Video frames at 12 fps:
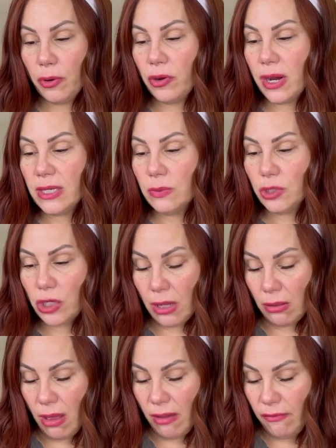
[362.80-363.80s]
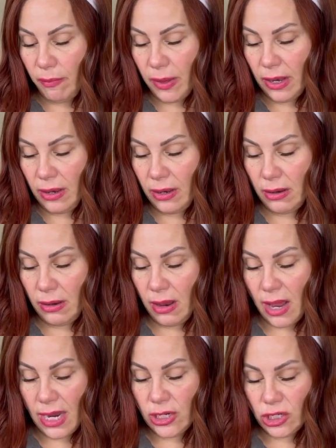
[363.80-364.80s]
Craze, which I love, but
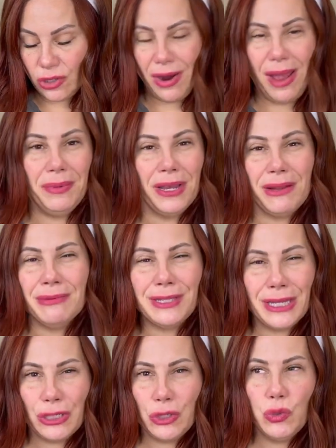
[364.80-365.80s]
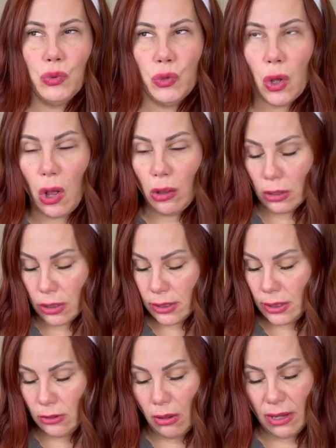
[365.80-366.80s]
I just grabbed it. It was like $2,
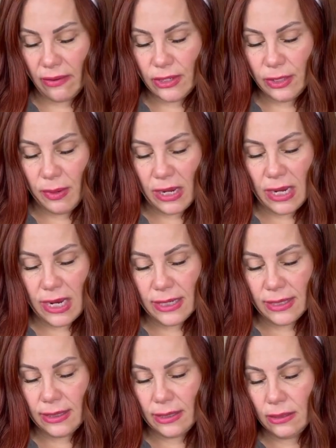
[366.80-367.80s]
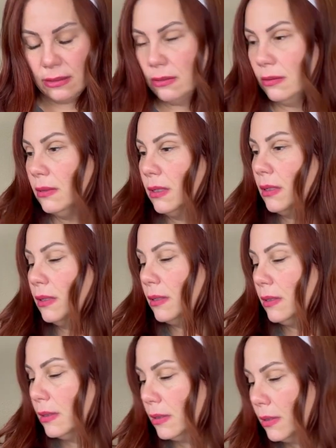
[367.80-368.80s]
so I'll give it to my niece,
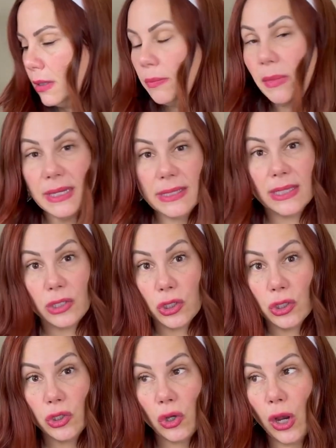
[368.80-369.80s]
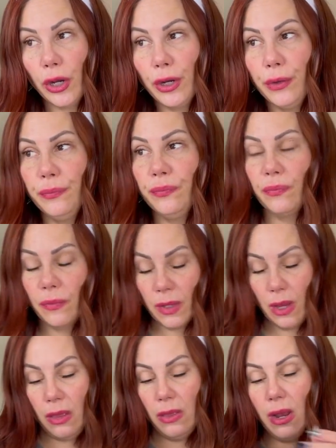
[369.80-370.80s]
my sister's daughter.
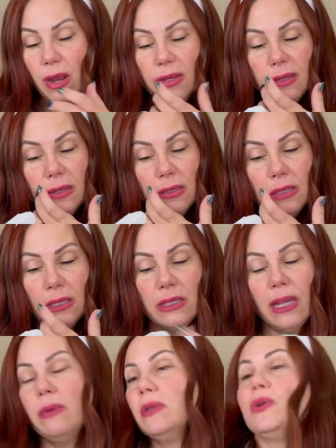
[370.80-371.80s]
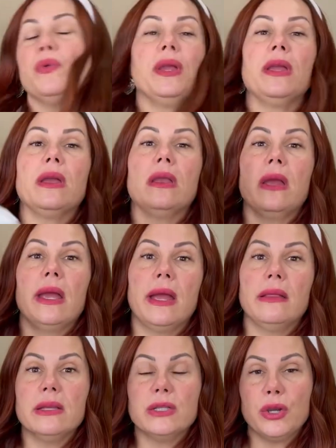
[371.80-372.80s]
And then since I was going in, I
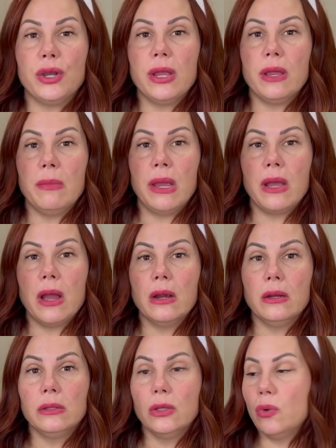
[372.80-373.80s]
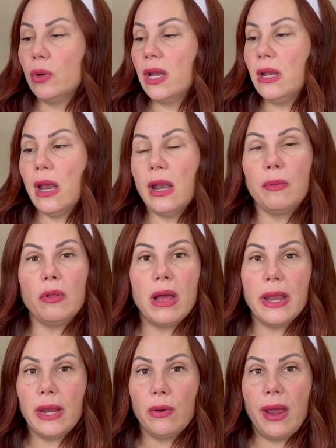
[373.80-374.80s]
had this already in my cart loaded, and I'm
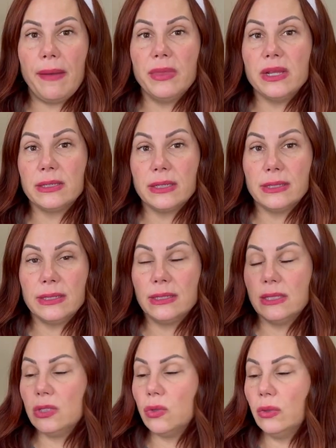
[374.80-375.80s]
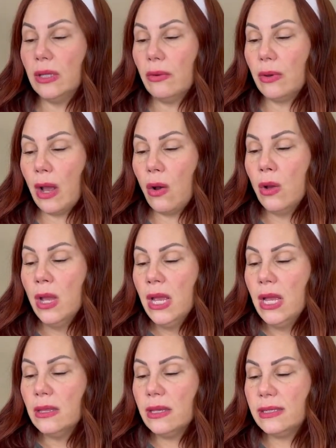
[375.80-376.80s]
glad I grabbed this because this is sold out now.
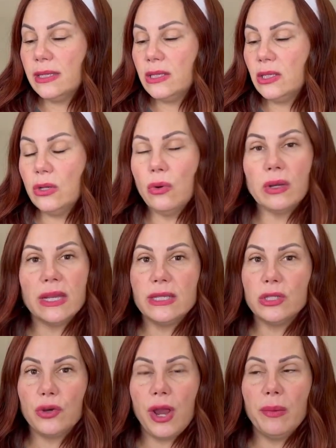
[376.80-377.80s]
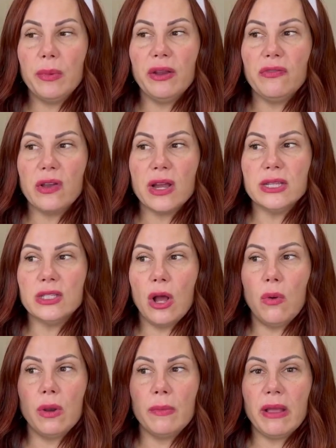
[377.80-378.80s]
This is Snow-Kissed Cranberry. If you guys
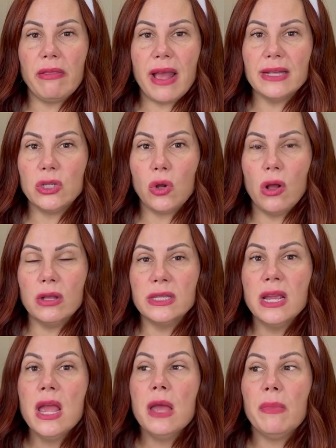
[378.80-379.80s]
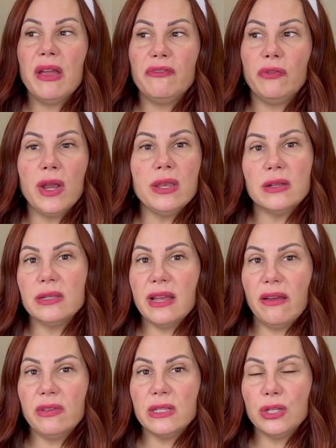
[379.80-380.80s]
saw one of my last hauls, my friend does
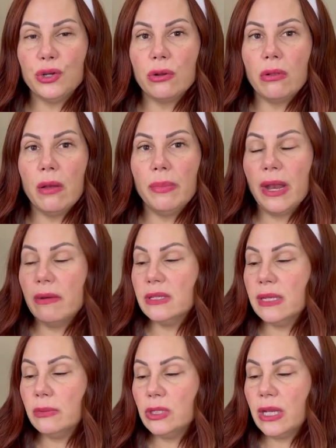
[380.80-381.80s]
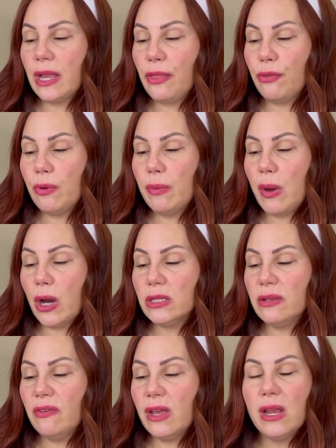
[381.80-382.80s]
have this in her club, and I was able to get 3
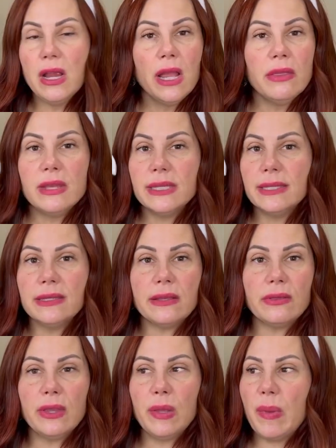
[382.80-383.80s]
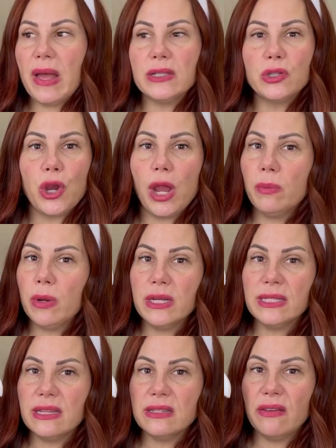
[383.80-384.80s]
bars of it. This is the best cranberry
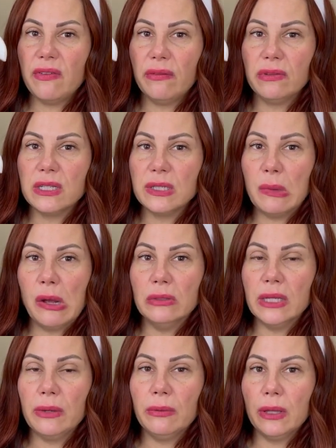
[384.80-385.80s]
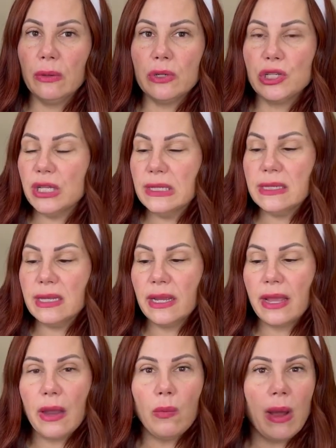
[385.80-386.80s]
scent I've ever smelled. I really wish Scentsy,
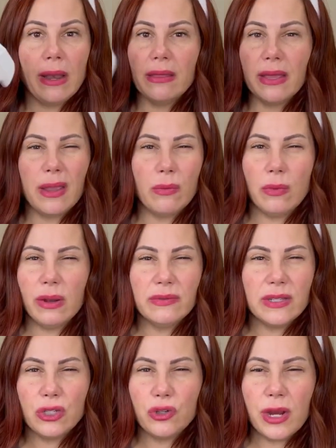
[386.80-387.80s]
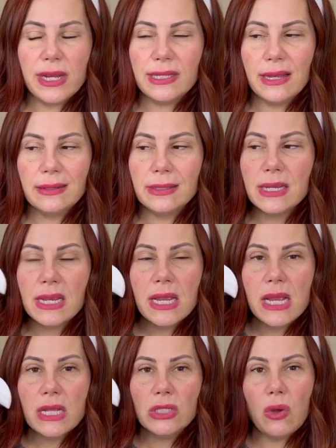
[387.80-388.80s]
again, why did they get rid of such great scents?
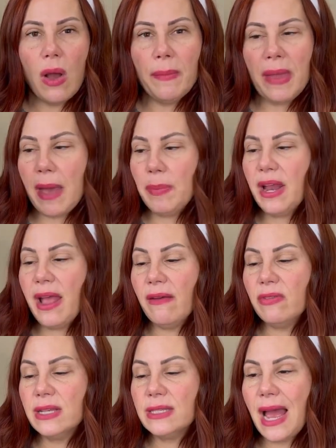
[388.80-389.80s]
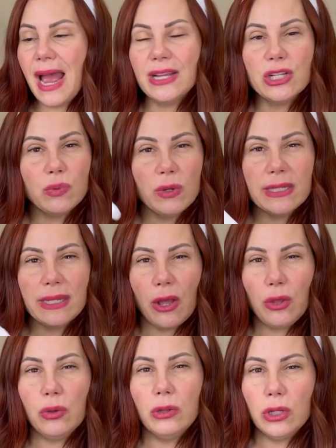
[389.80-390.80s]
So I'm happy to have this. I just want to tell
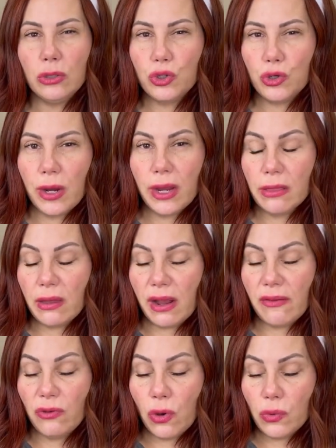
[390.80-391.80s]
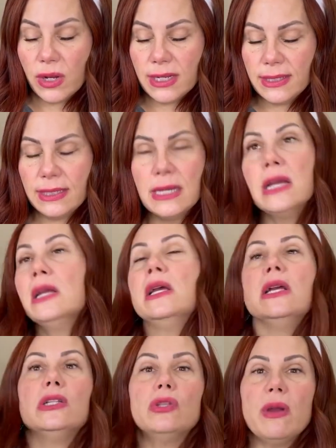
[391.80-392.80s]
you a little trick that I've noticed.
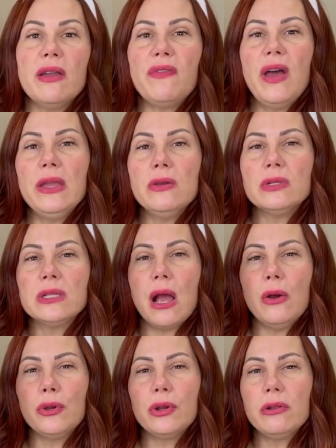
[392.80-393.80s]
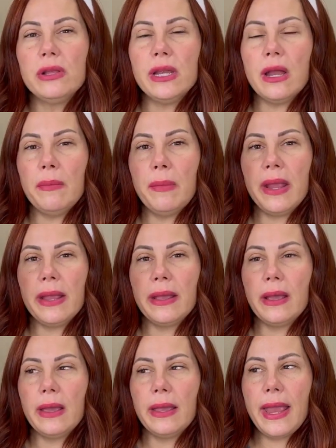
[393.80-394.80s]
So if I use CounterClean on my
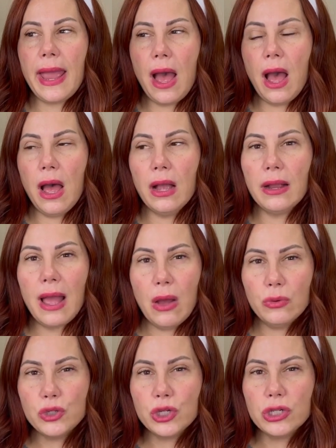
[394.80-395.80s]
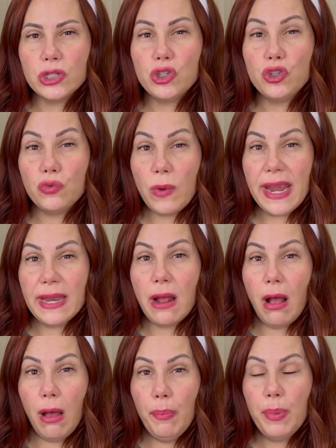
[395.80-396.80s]
counters straight
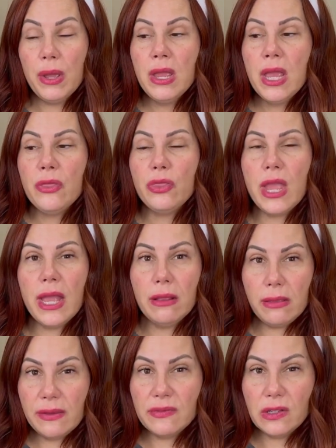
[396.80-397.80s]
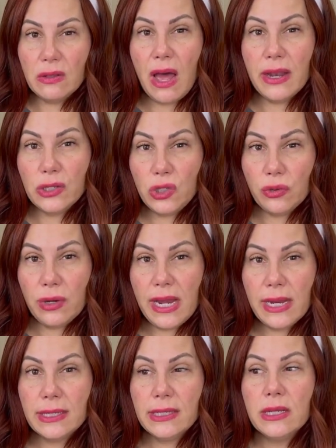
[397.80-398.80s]
up, it leaves a lot of
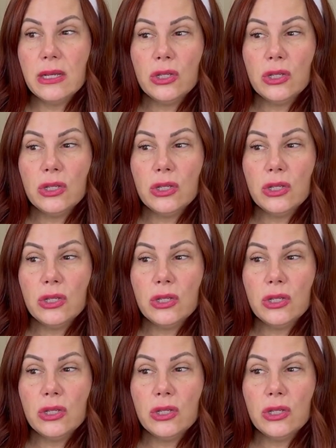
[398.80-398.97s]
streaks.